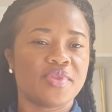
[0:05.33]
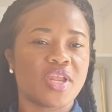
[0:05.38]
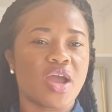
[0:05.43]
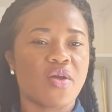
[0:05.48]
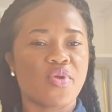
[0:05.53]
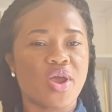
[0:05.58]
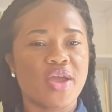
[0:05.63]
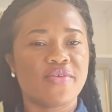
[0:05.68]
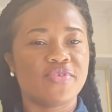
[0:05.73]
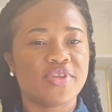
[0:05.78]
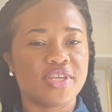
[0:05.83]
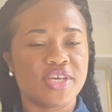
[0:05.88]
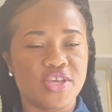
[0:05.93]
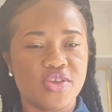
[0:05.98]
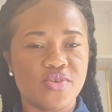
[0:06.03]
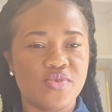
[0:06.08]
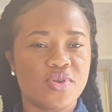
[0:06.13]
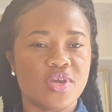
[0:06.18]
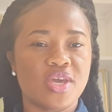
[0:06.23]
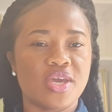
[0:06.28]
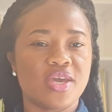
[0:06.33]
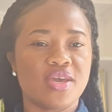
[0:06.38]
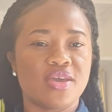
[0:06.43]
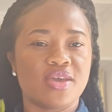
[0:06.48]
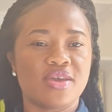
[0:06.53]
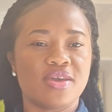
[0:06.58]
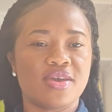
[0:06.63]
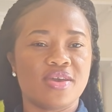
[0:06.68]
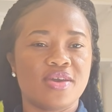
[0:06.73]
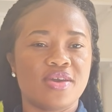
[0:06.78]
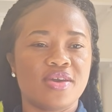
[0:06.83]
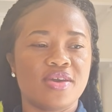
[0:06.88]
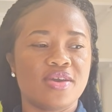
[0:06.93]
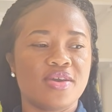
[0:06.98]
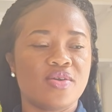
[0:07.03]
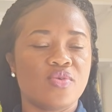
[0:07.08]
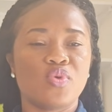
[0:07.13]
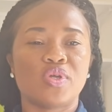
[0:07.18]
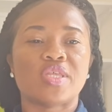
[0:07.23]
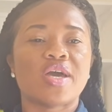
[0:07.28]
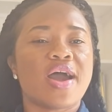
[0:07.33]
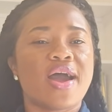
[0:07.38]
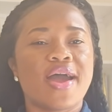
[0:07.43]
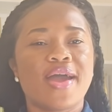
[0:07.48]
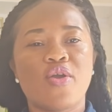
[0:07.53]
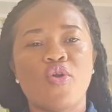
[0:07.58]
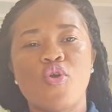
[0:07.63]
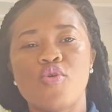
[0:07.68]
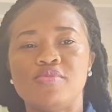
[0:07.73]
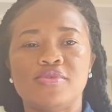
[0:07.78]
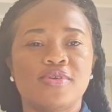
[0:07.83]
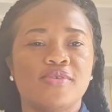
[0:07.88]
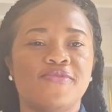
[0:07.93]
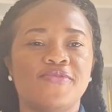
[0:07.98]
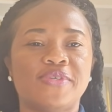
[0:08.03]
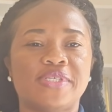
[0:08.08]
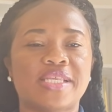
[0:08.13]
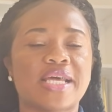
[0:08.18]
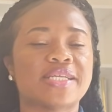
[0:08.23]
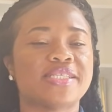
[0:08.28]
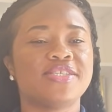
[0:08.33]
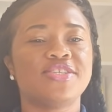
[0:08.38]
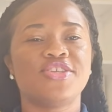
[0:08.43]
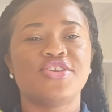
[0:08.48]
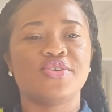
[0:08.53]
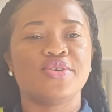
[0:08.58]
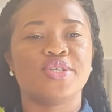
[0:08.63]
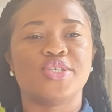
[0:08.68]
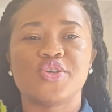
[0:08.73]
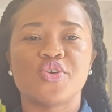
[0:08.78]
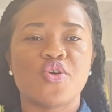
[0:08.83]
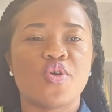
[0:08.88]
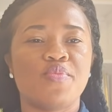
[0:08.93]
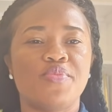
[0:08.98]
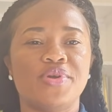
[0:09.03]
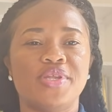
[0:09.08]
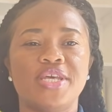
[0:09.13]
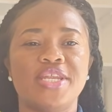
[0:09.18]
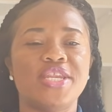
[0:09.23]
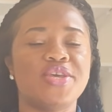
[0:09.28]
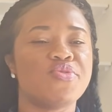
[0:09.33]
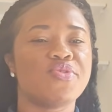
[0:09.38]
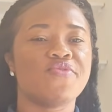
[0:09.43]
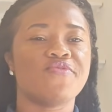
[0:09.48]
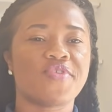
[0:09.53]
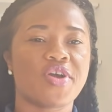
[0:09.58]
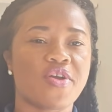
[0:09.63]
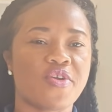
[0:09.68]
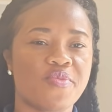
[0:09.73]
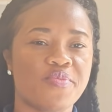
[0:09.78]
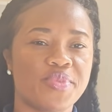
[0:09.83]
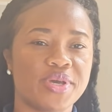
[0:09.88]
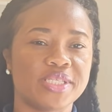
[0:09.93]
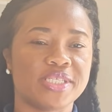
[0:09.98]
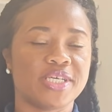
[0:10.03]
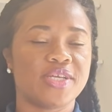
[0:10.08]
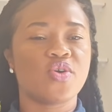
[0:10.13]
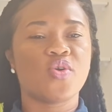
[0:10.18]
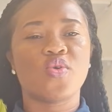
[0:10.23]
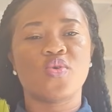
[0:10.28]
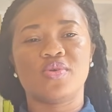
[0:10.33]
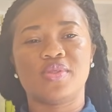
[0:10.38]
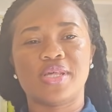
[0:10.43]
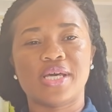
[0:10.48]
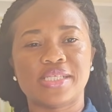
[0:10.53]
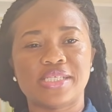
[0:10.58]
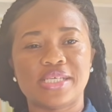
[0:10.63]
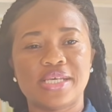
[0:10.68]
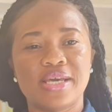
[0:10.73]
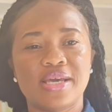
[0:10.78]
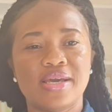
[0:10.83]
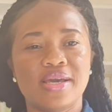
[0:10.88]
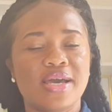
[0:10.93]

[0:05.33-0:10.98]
arrive in the UK with high hopes of starting your job in a new environment and all that,